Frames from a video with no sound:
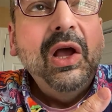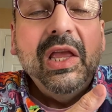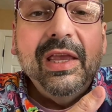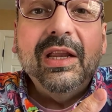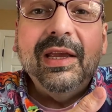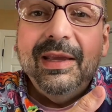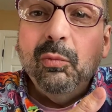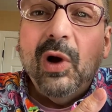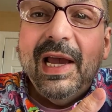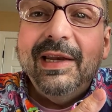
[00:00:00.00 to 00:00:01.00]
You know,
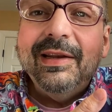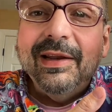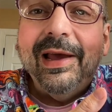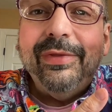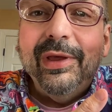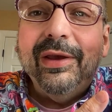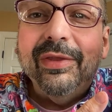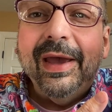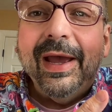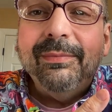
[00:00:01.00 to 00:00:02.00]
why didn't I think of
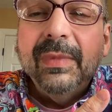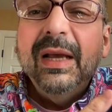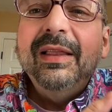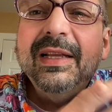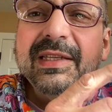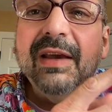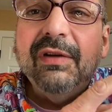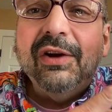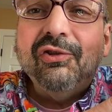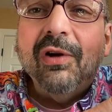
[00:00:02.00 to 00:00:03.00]
that? Let's give
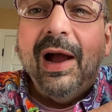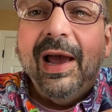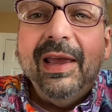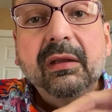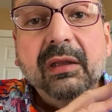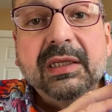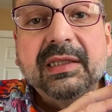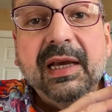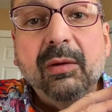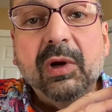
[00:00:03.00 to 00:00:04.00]
it a try. Let's
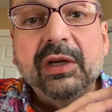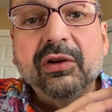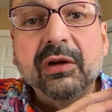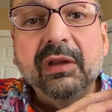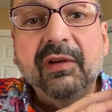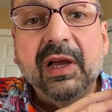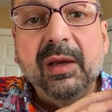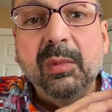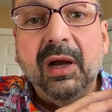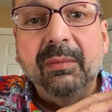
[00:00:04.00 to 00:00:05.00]
say I want to turn the
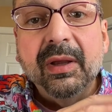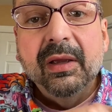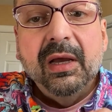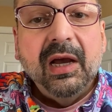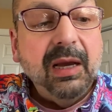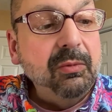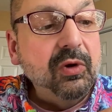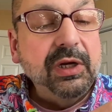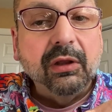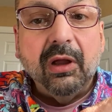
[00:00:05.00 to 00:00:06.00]
volume up. I'm
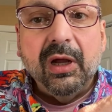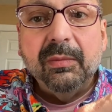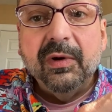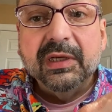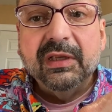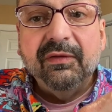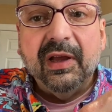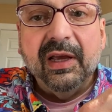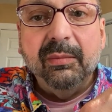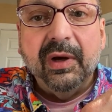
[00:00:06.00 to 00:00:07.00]
going to long press the
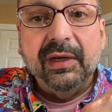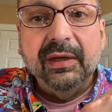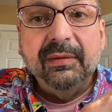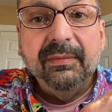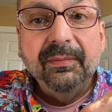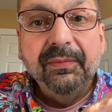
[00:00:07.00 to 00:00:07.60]
volume button